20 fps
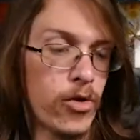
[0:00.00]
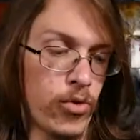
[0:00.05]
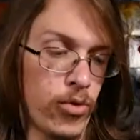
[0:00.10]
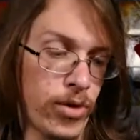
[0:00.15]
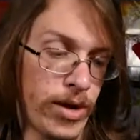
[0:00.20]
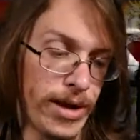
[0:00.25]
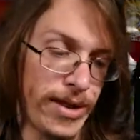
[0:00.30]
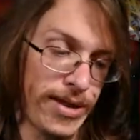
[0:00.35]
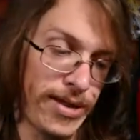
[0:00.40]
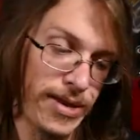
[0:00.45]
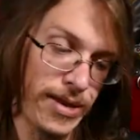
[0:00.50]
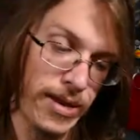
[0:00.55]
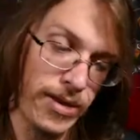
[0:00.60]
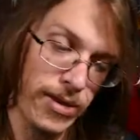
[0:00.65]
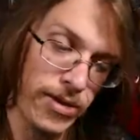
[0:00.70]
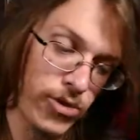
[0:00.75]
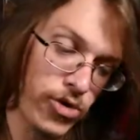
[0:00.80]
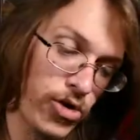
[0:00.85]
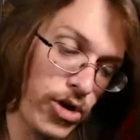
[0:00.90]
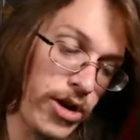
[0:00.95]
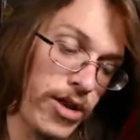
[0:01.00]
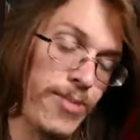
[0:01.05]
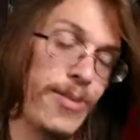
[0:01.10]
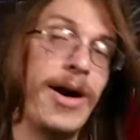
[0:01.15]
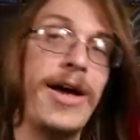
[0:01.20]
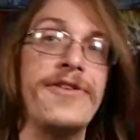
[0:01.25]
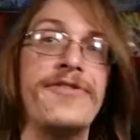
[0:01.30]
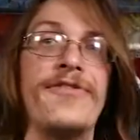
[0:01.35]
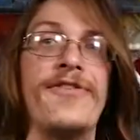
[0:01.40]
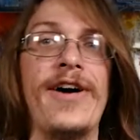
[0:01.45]
with
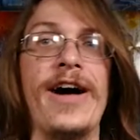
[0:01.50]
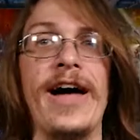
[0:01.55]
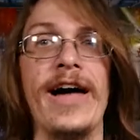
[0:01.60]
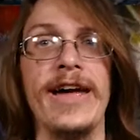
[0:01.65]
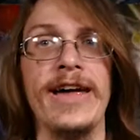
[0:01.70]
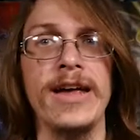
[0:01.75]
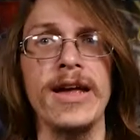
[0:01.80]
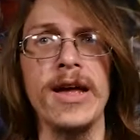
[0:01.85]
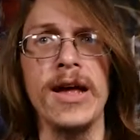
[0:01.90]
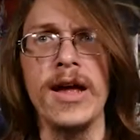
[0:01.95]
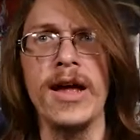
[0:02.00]
Transmodify.